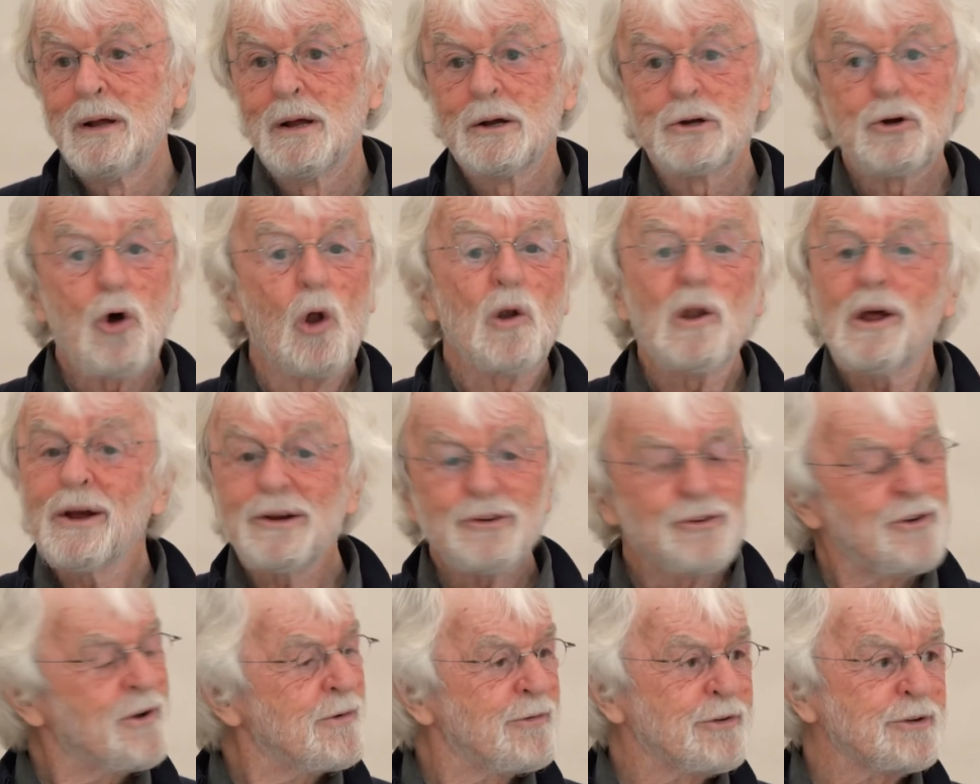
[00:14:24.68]

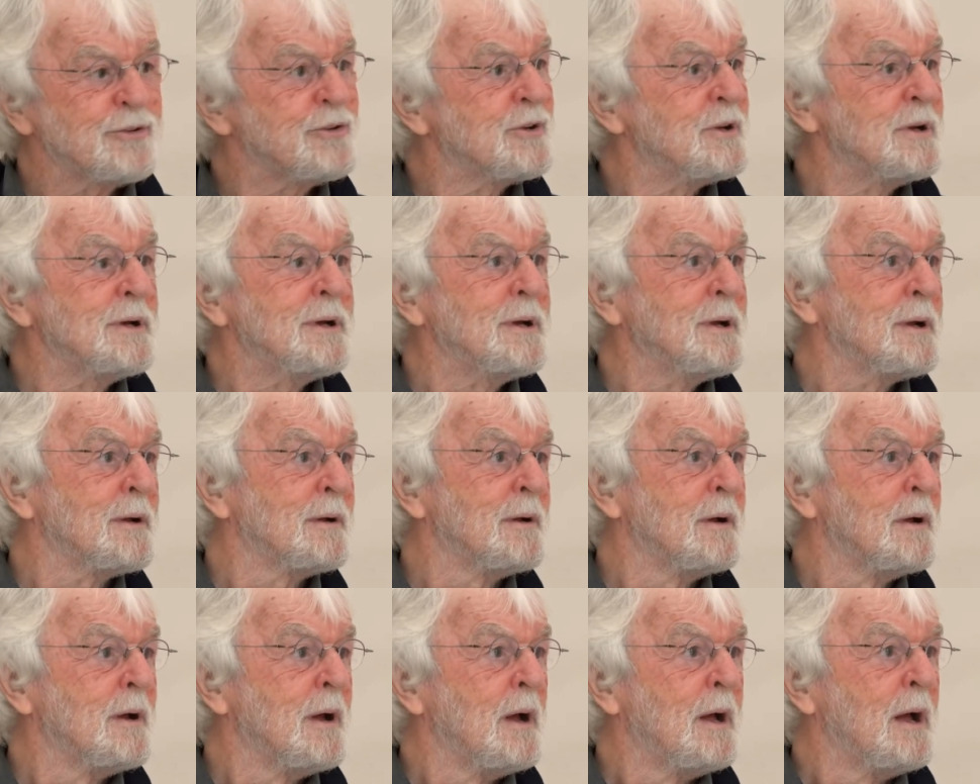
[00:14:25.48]
collectivity,
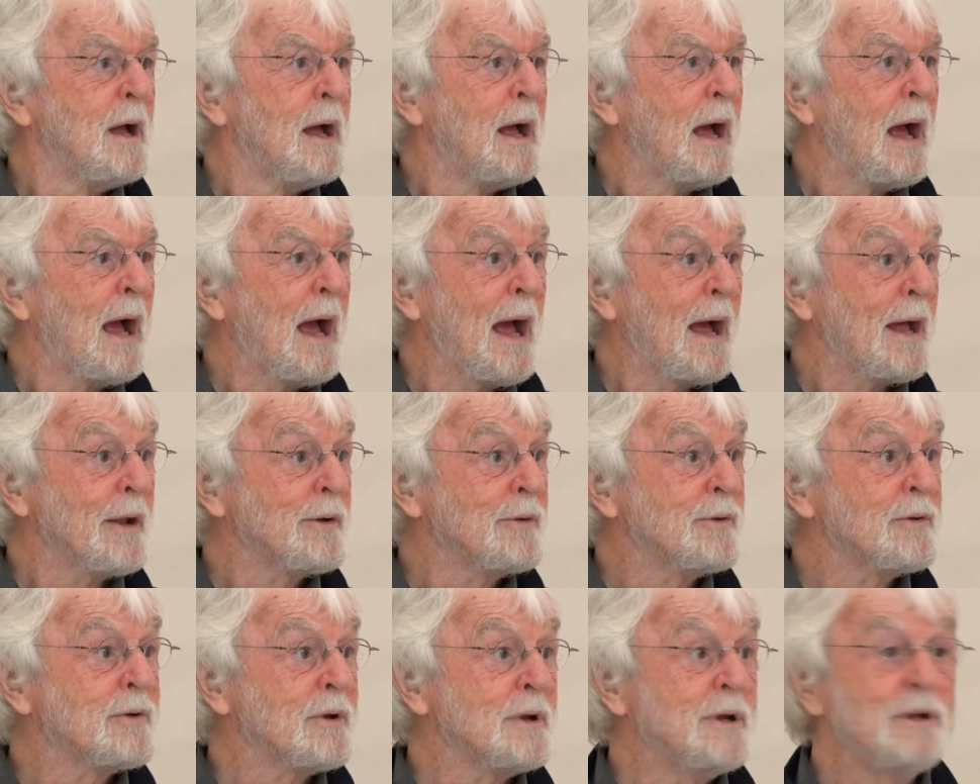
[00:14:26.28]

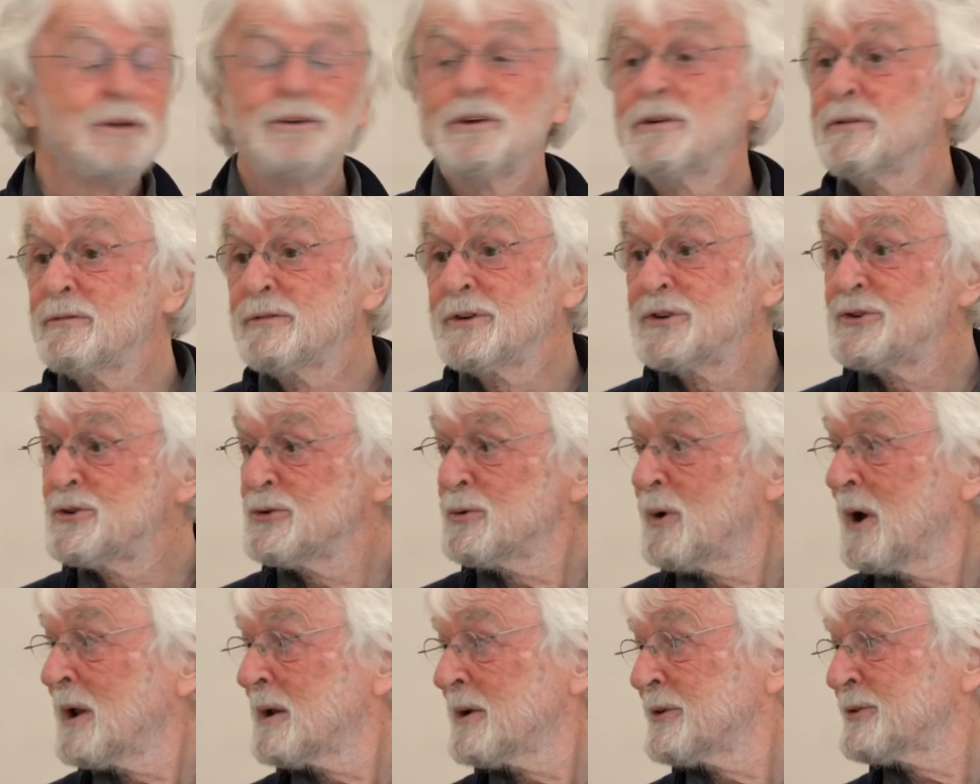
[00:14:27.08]
and
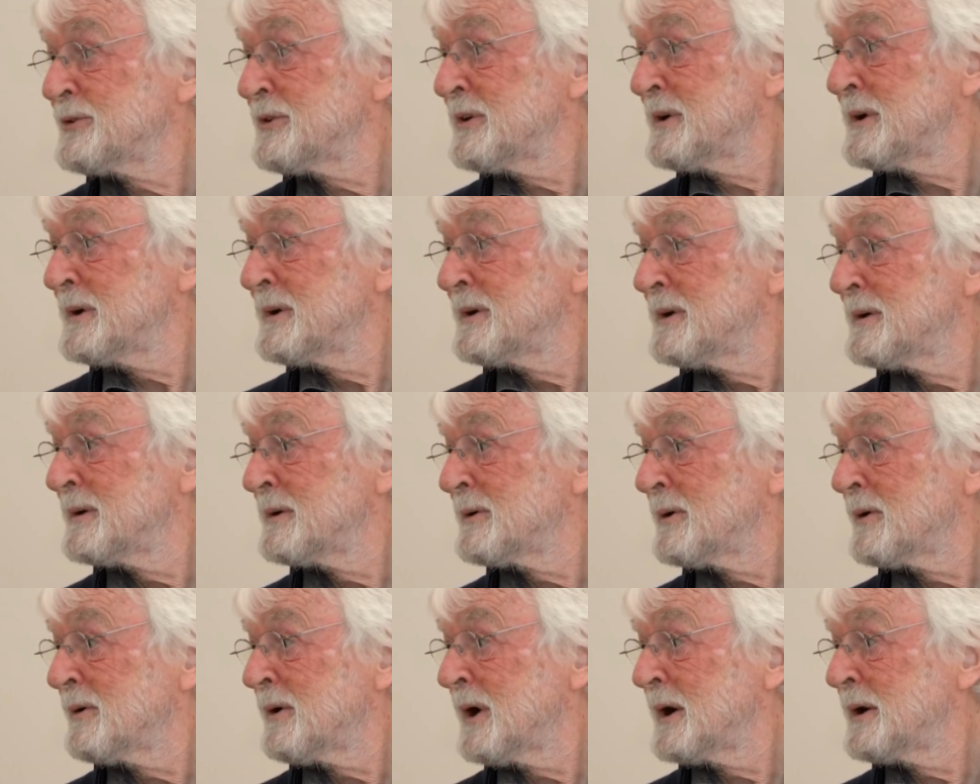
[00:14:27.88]
individuality,
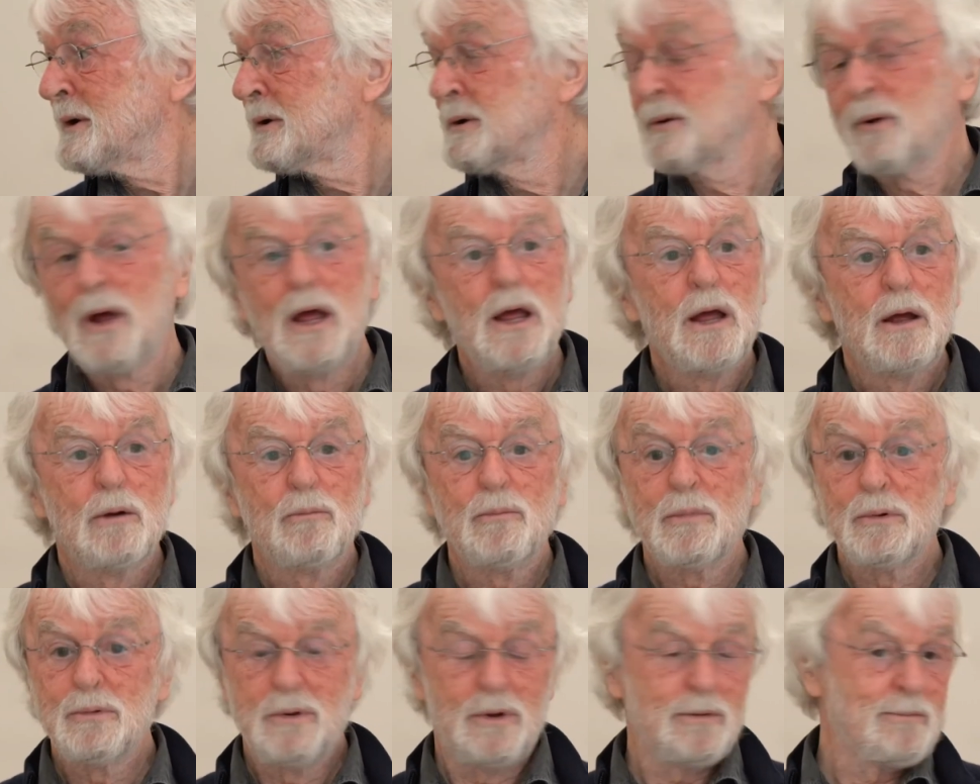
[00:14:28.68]
right?
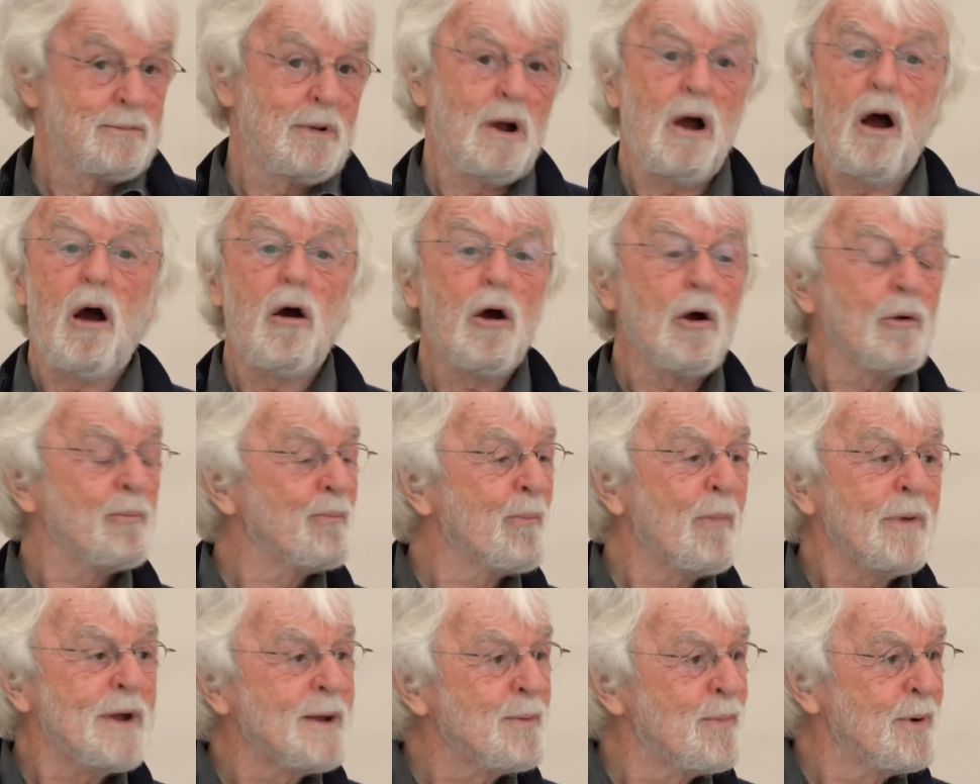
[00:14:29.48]
But art
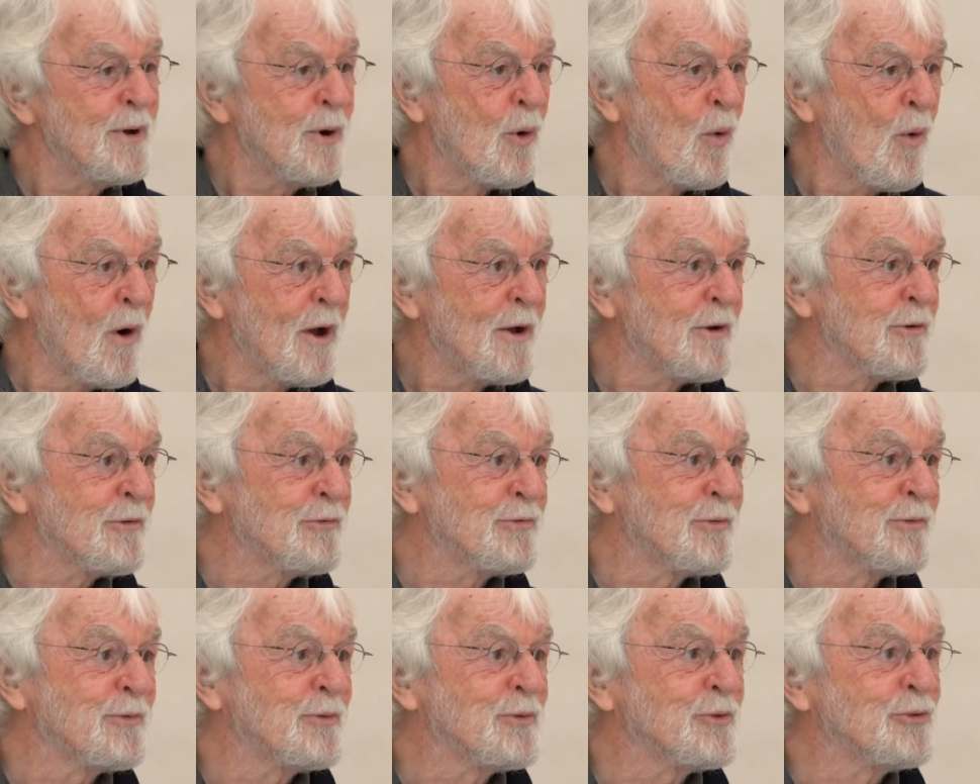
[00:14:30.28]
may be a way of
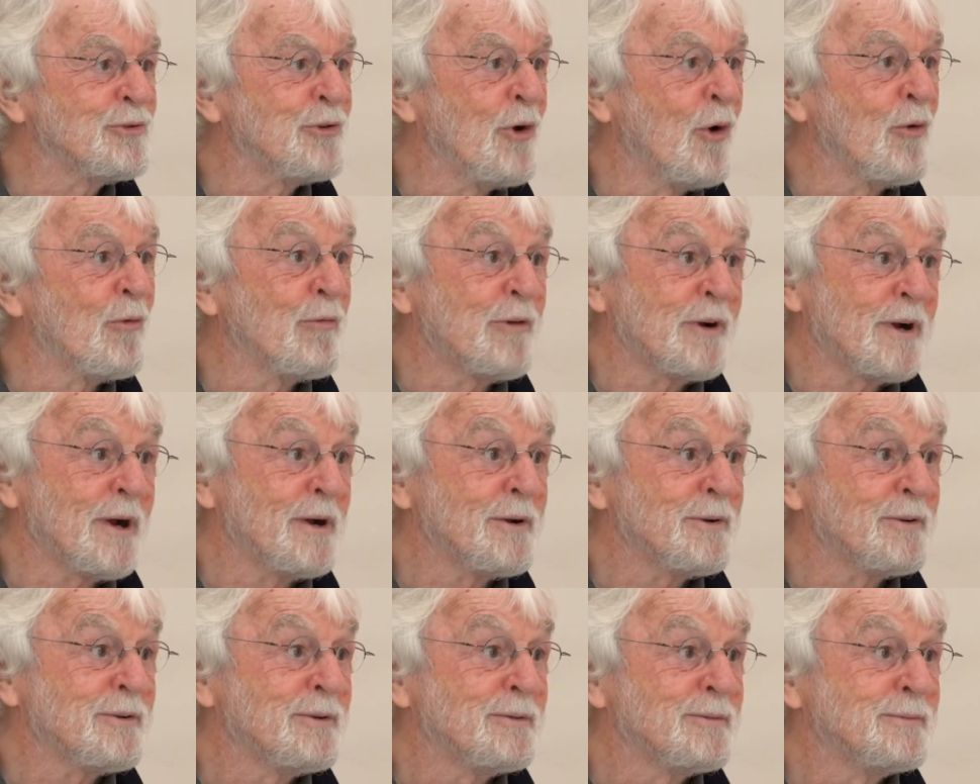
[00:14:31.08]
solving
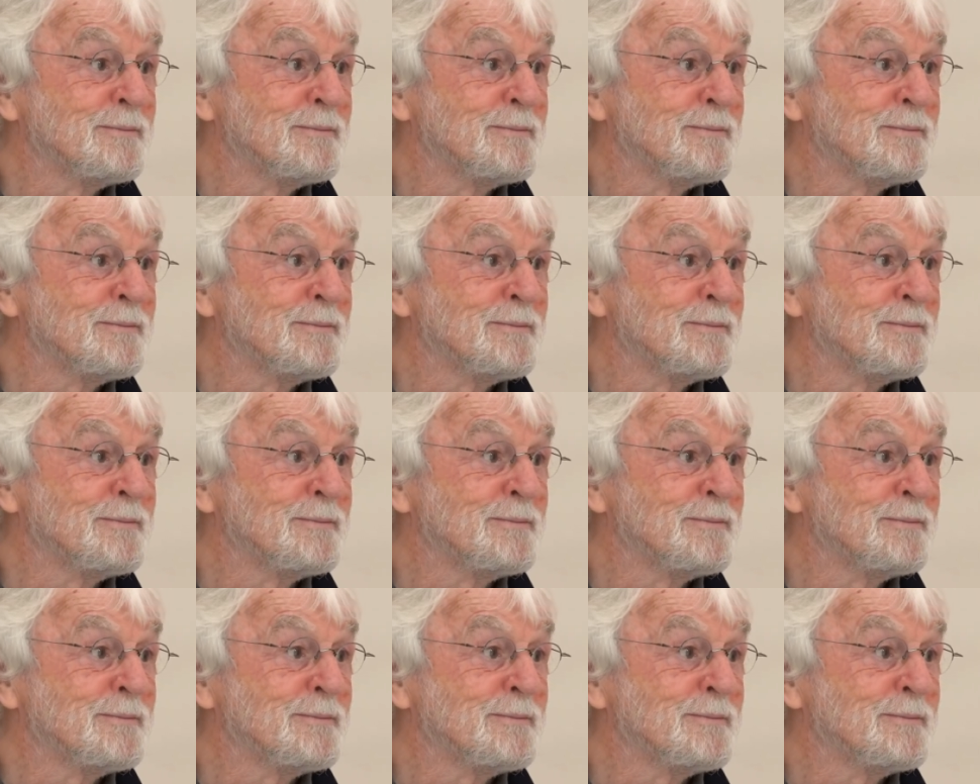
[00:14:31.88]
it.